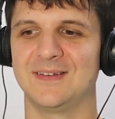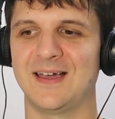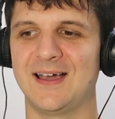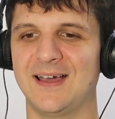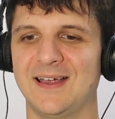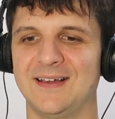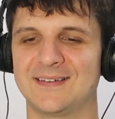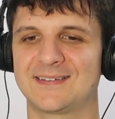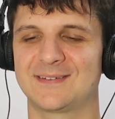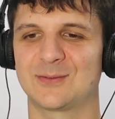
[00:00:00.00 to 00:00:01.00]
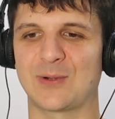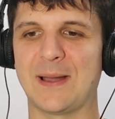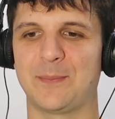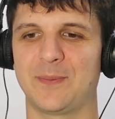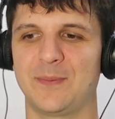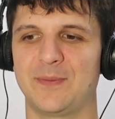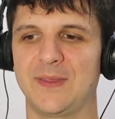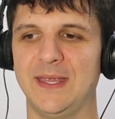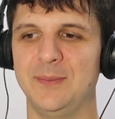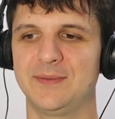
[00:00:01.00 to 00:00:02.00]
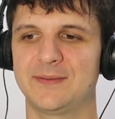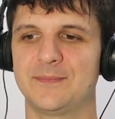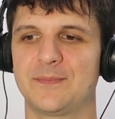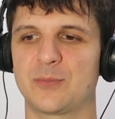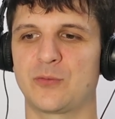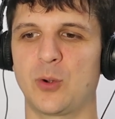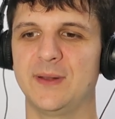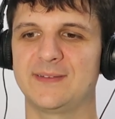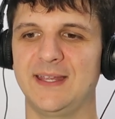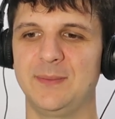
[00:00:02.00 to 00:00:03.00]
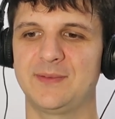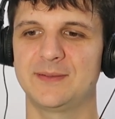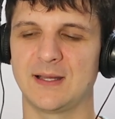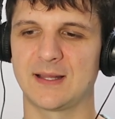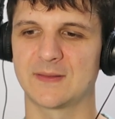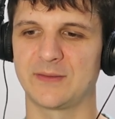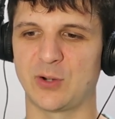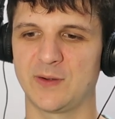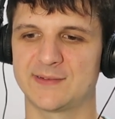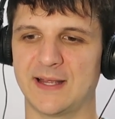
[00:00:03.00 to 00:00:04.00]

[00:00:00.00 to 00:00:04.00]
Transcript: Nice. Rap themed? Performance themed? I like the different art